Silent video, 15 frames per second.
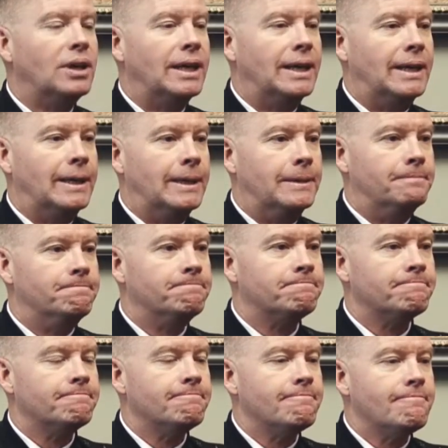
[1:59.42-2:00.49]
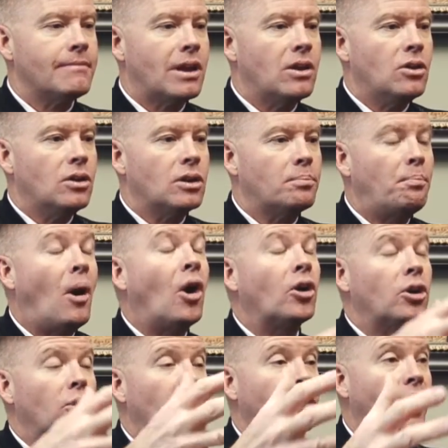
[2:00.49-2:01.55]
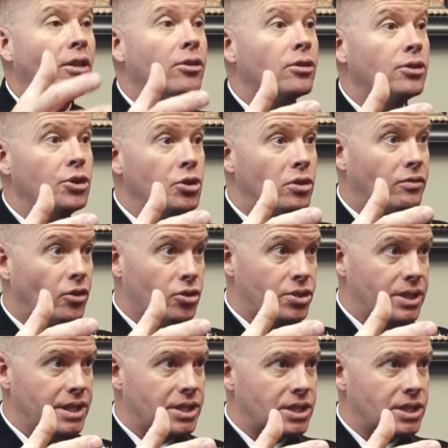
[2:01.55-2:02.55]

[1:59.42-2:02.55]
um, partner with other university